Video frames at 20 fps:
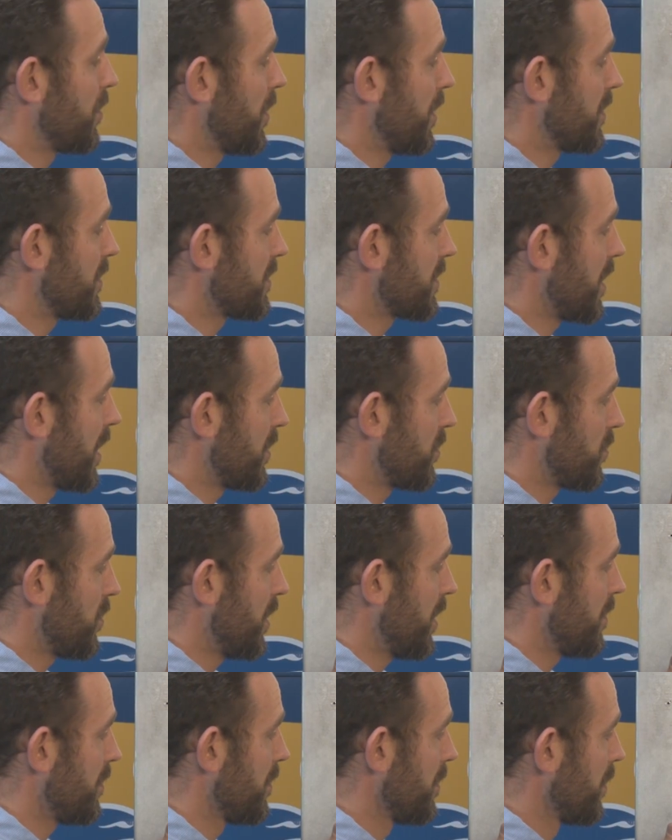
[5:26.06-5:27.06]
go ahead and schedule
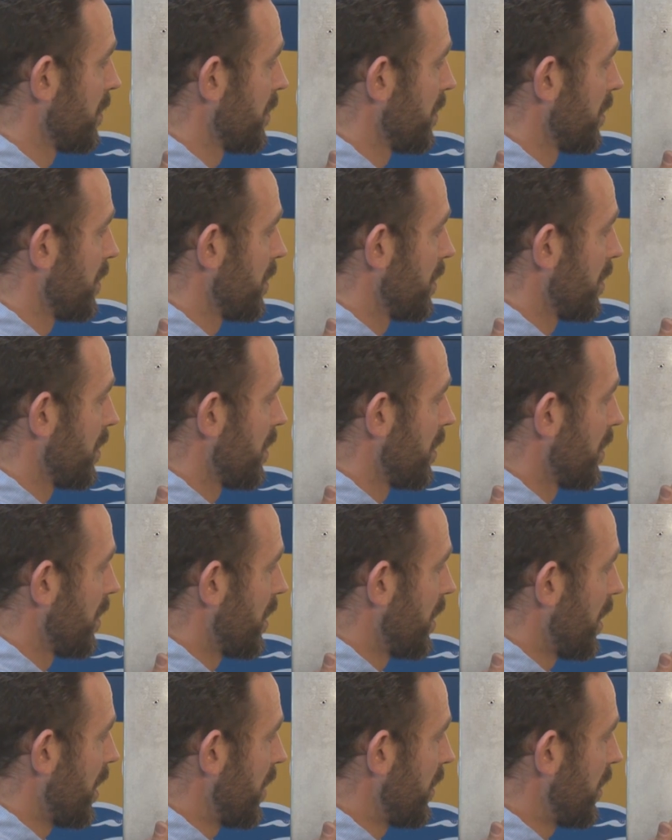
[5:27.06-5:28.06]
it.
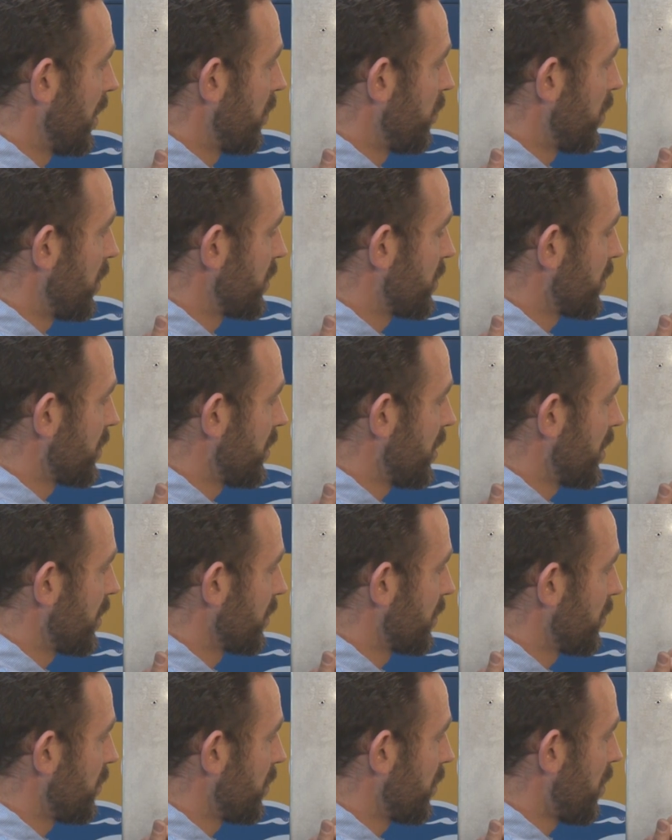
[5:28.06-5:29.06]
And then once you're
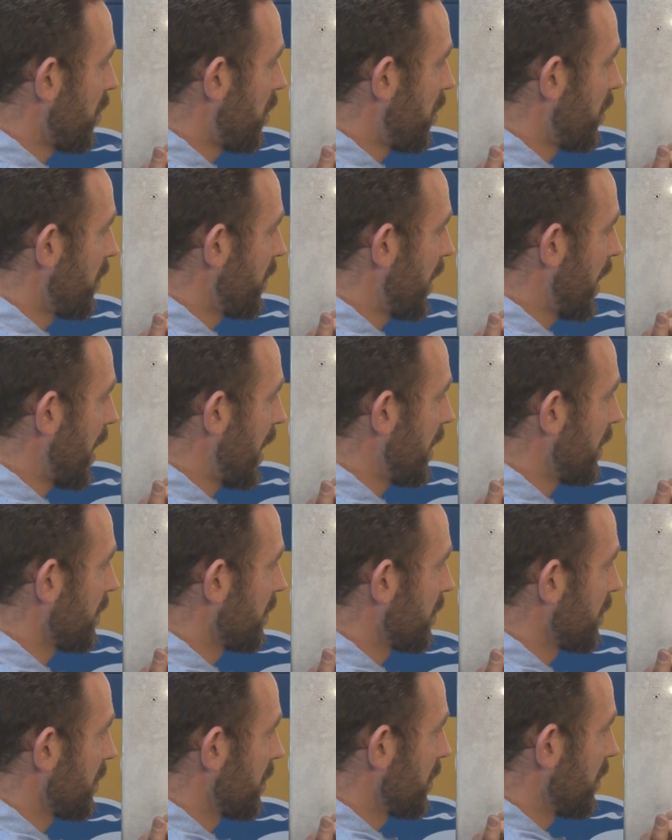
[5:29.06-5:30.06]
done doing all that,
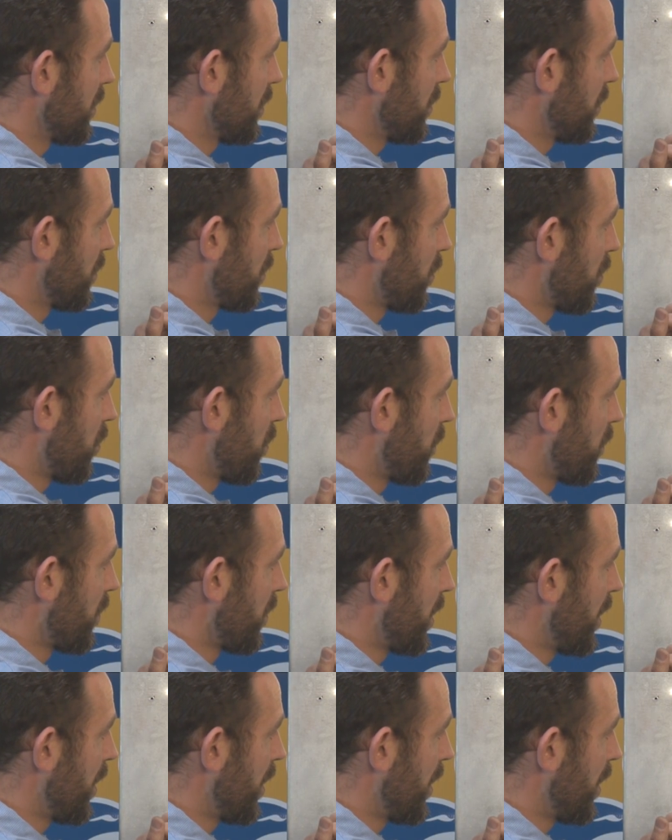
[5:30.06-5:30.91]
you go over